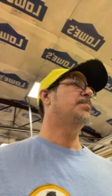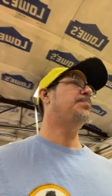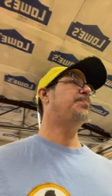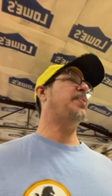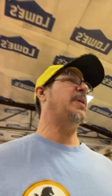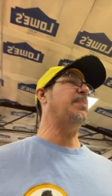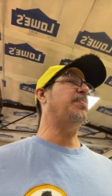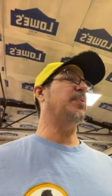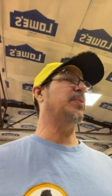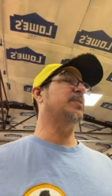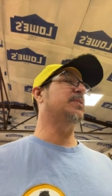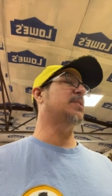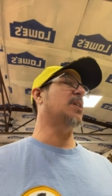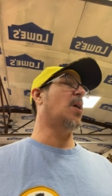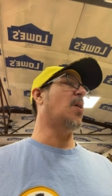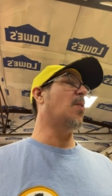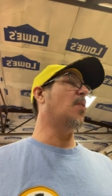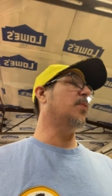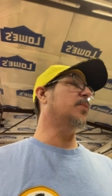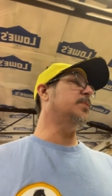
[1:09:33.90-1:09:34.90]
people
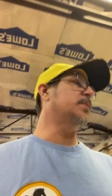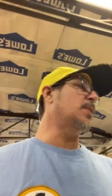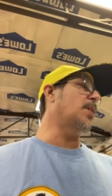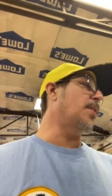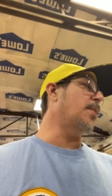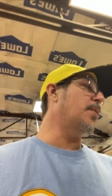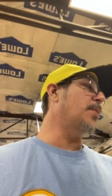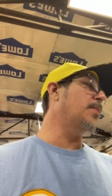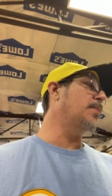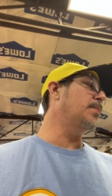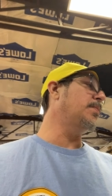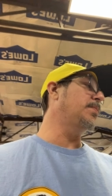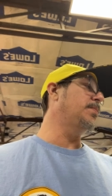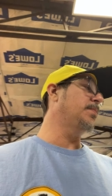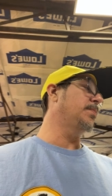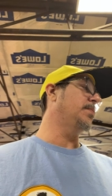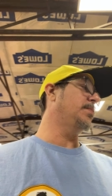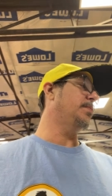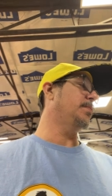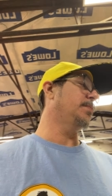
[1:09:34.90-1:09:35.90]
don't know
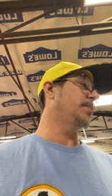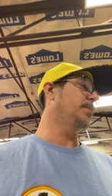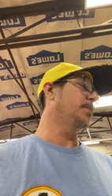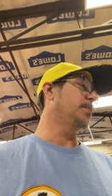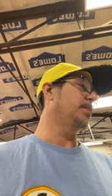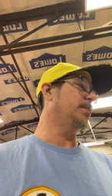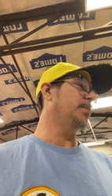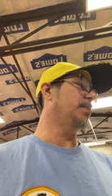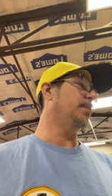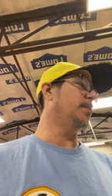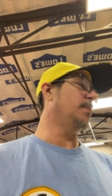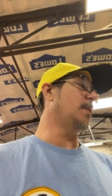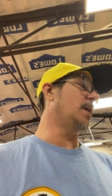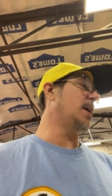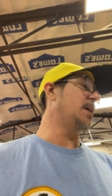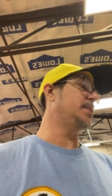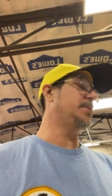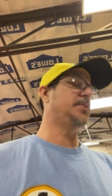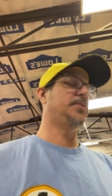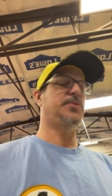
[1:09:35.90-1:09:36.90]

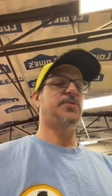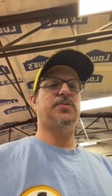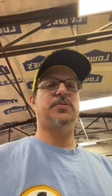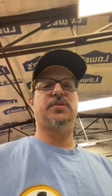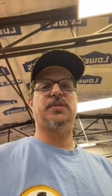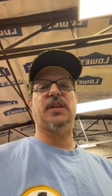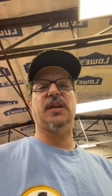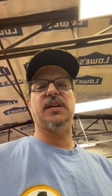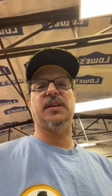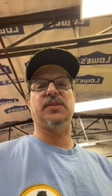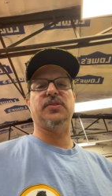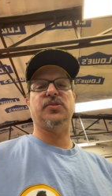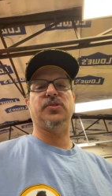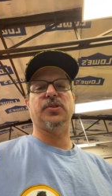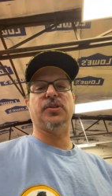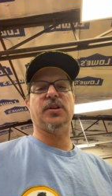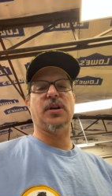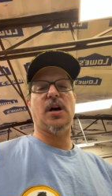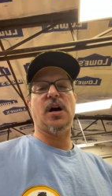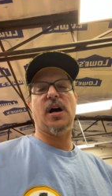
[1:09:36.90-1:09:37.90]
what things
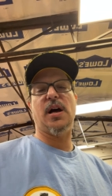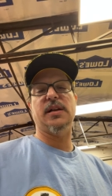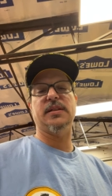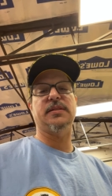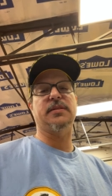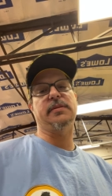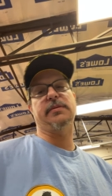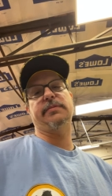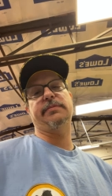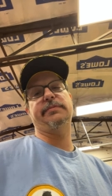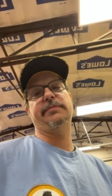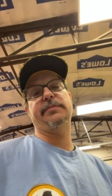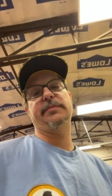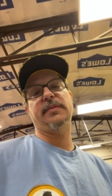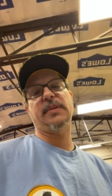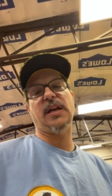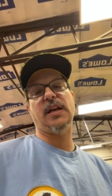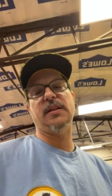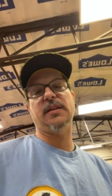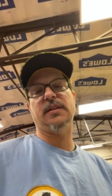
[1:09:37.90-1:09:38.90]
should cost,
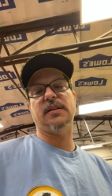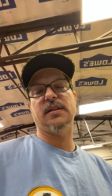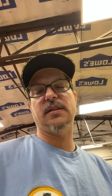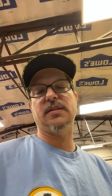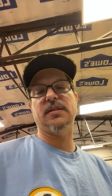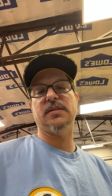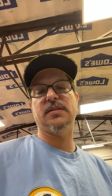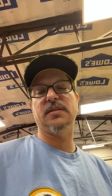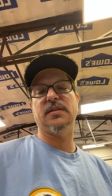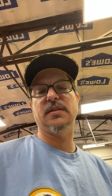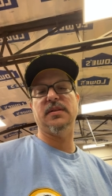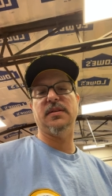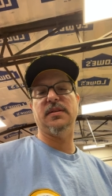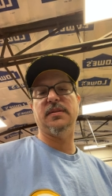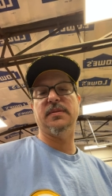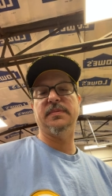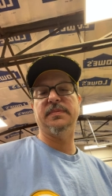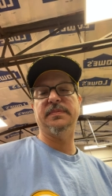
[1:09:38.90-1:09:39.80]
and then they just do it.